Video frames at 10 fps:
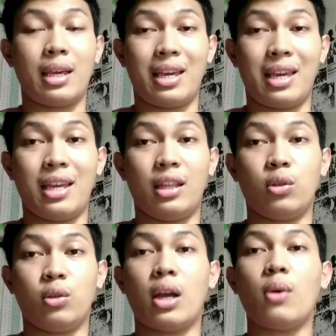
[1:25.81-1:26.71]
in
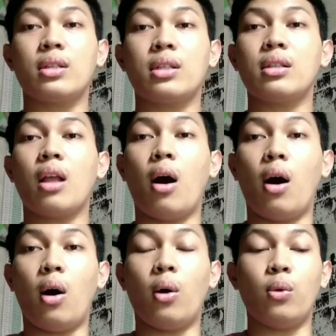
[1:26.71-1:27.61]

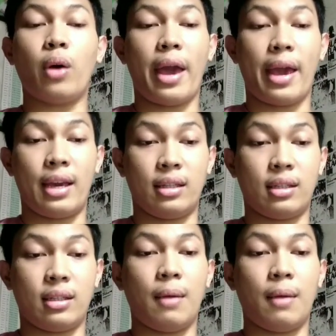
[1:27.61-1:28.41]
2008.